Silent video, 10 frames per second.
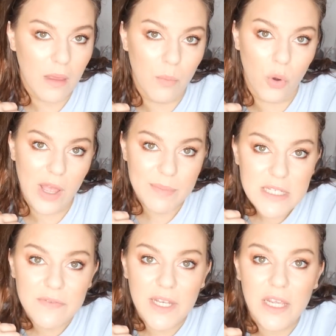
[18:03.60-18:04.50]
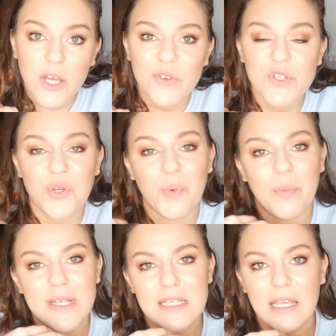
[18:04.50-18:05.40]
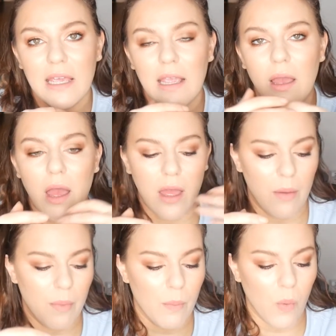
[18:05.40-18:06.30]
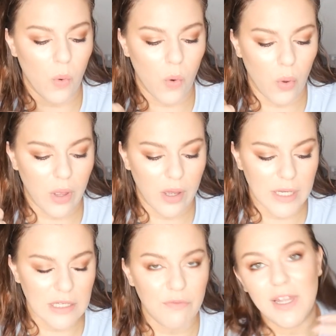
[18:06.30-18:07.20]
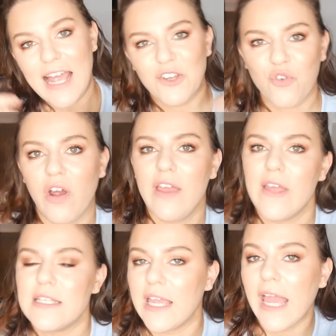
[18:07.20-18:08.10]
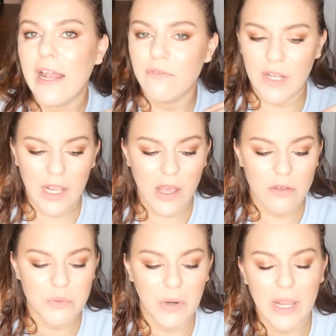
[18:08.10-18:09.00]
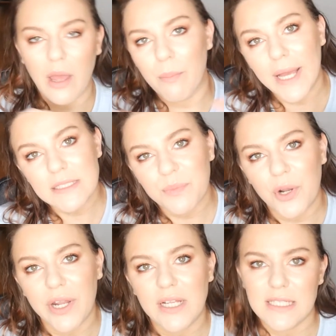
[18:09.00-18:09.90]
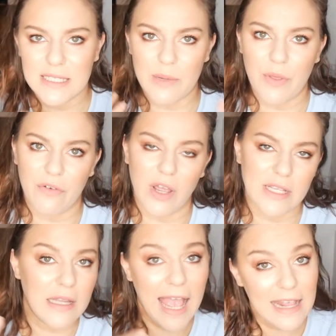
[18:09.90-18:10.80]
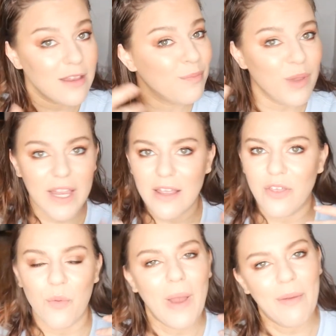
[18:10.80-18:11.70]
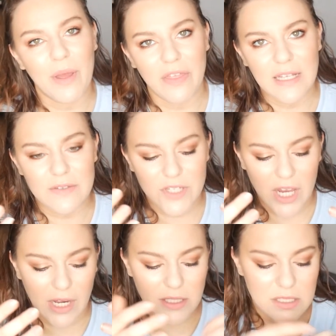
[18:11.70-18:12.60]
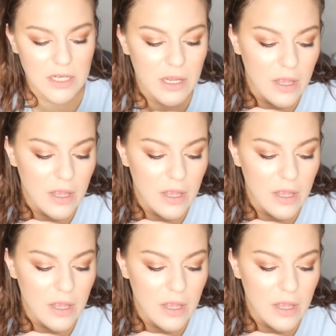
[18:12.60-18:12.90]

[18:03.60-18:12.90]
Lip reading: more empties videos, you will be seeing more kind of let's try this again videos where I come back to products and see whether I hate them, like them, how my things have changed.